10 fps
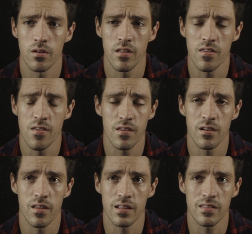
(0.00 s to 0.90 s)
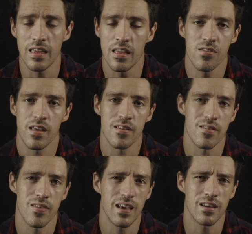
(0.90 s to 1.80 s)
This isn't like the
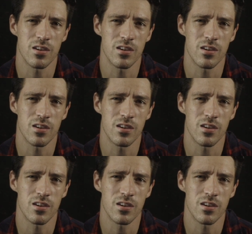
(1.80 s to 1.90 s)
easiest thing